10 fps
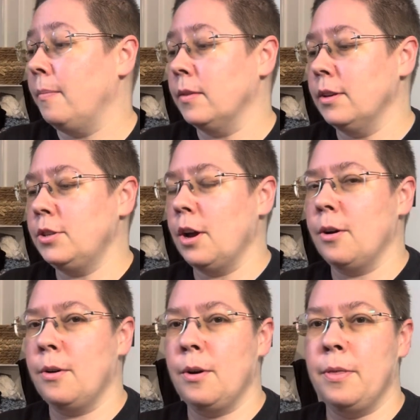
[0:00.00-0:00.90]

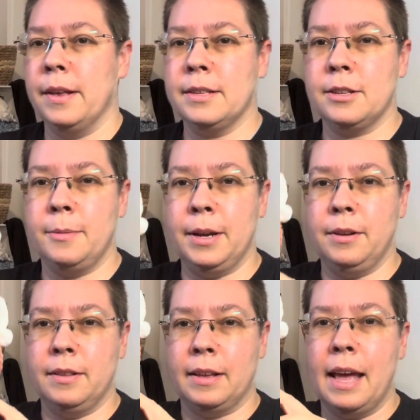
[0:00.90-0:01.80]
So this is going to be,
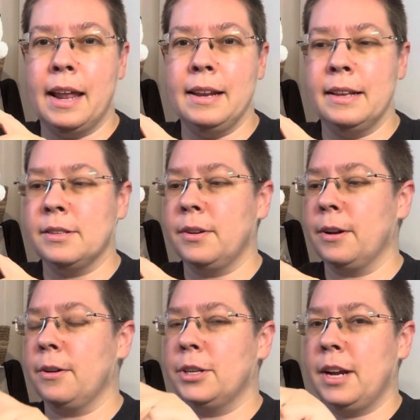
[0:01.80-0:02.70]
the head is going to
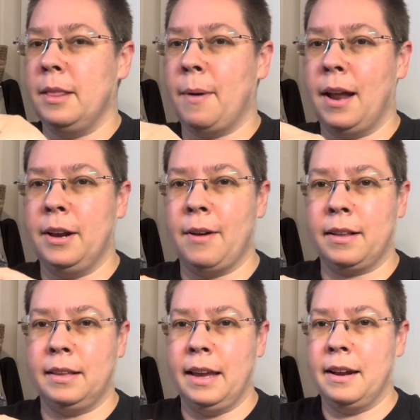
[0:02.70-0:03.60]
crochet the body
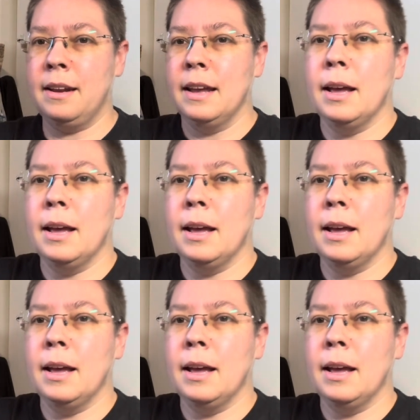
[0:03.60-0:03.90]
directly in.